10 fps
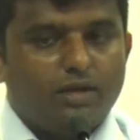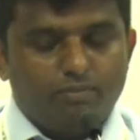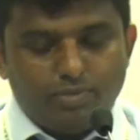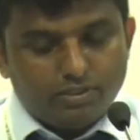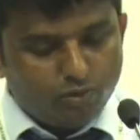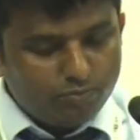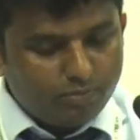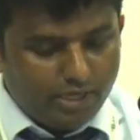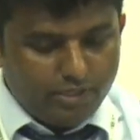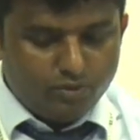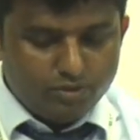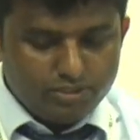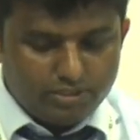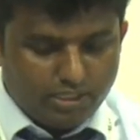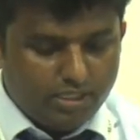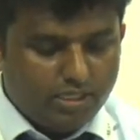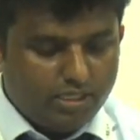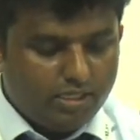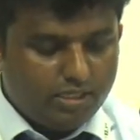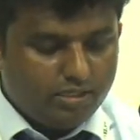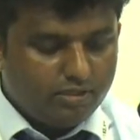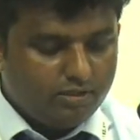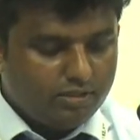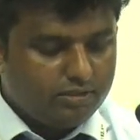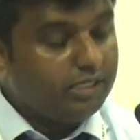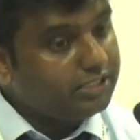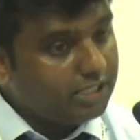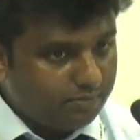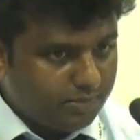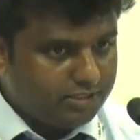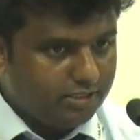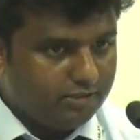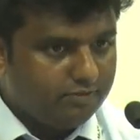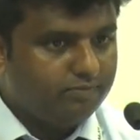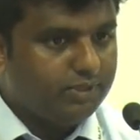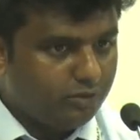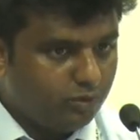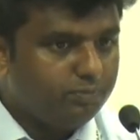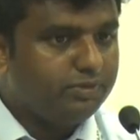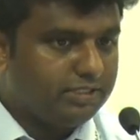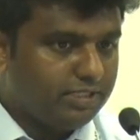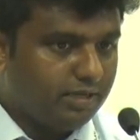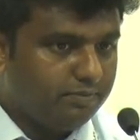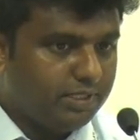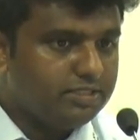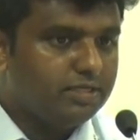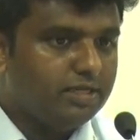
Per group, I use three samples, sir. Per group, three samples.